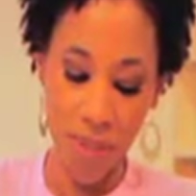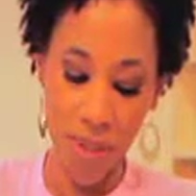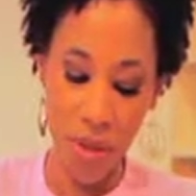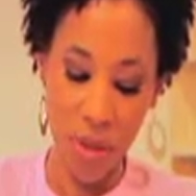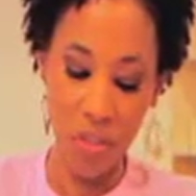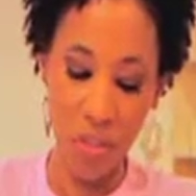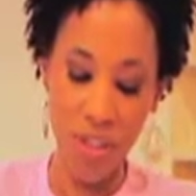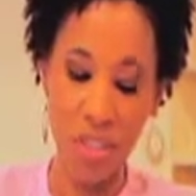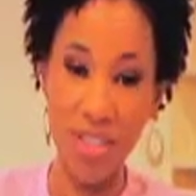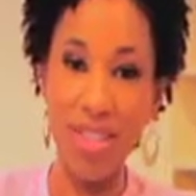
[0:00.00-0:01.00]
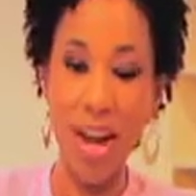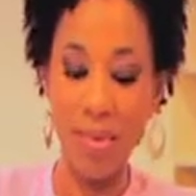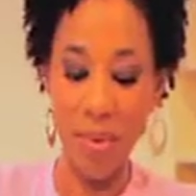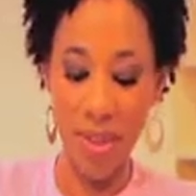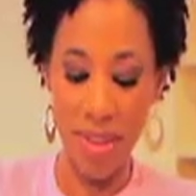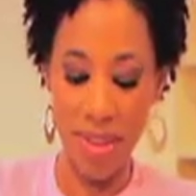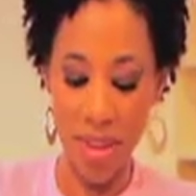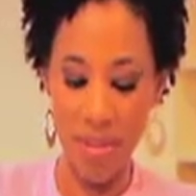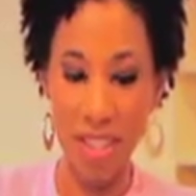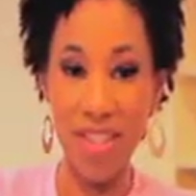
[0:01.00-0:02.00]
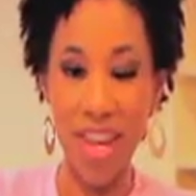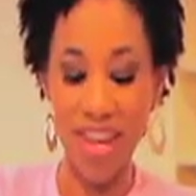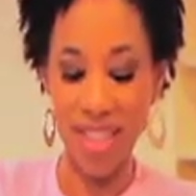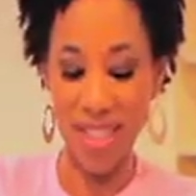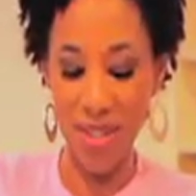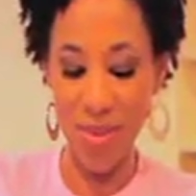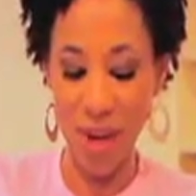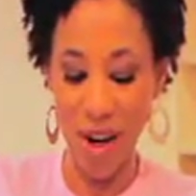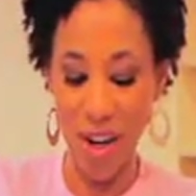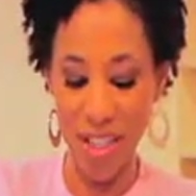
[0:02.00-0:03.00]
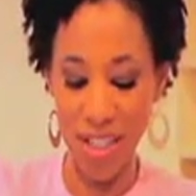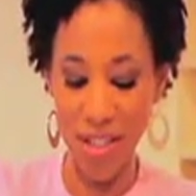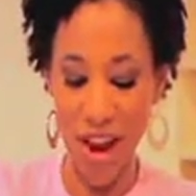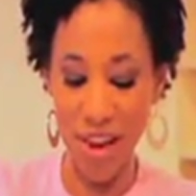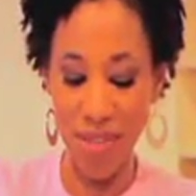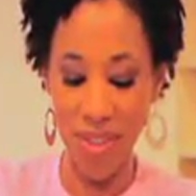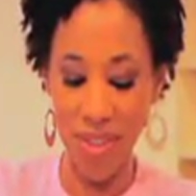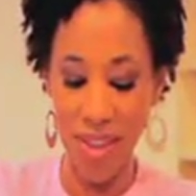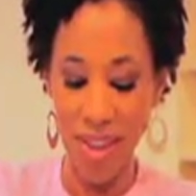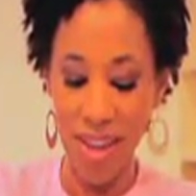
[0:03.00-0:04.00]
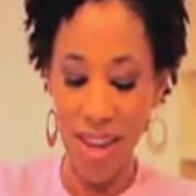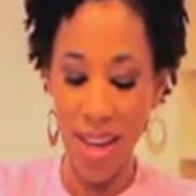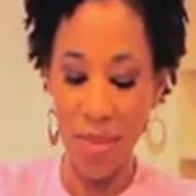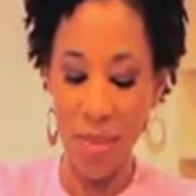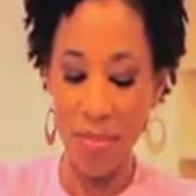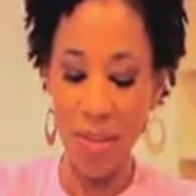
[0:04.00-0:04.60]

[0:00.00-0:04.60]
You can put your top on them and take it to work and travel. And with